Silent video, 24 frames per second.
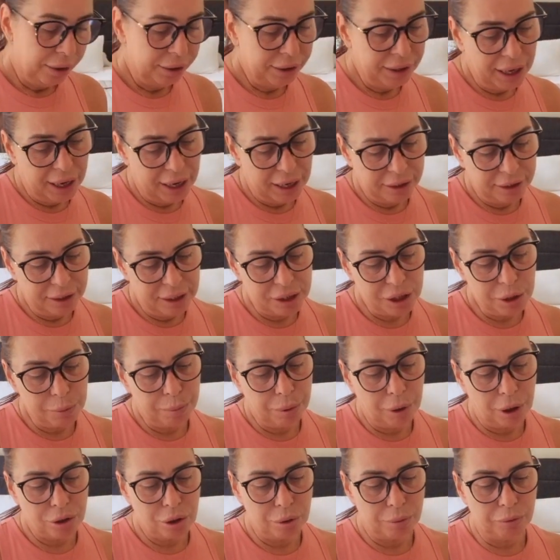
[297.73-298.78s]
Then there's a
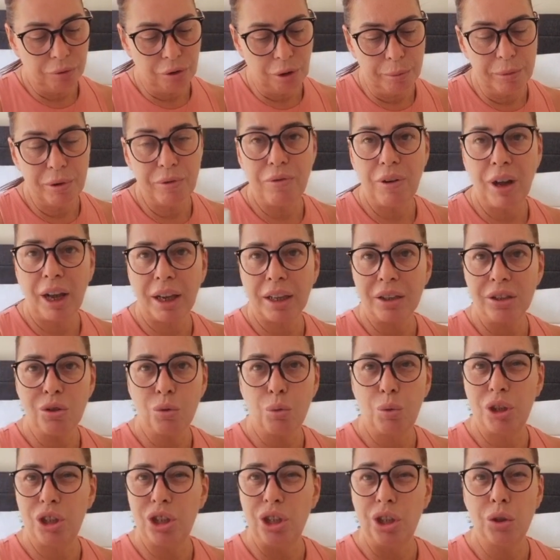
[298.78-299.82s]
product from
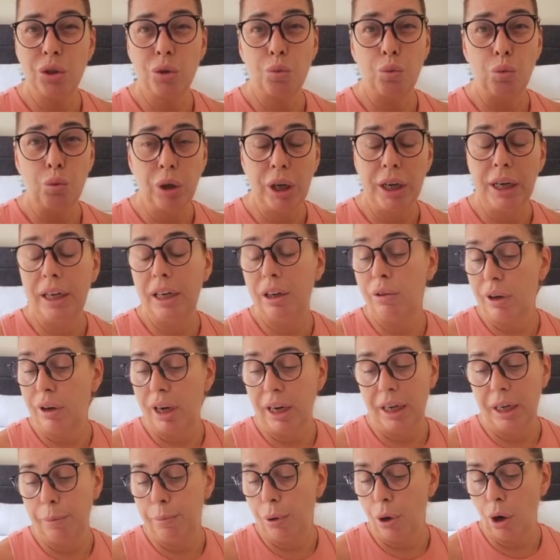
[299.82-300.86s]
Avant, which is really,
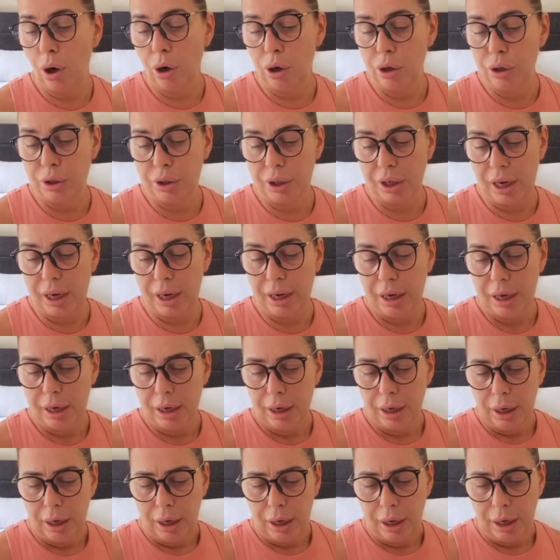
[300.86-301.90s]
really pricey.
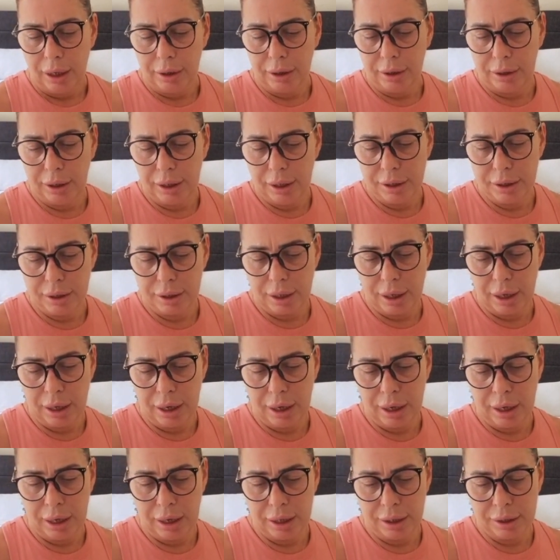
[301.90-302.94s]
And this
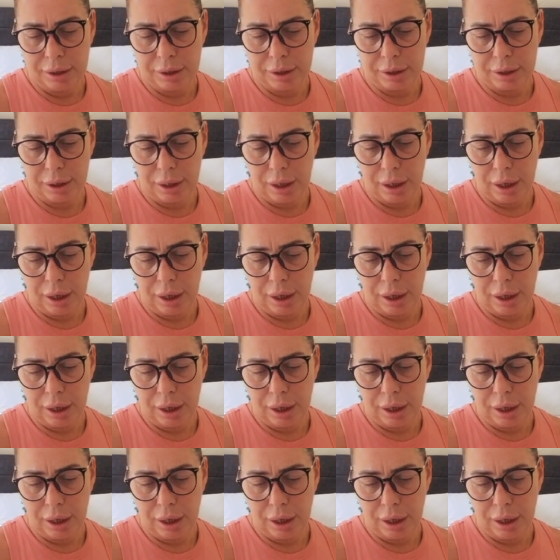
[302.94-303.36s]
is,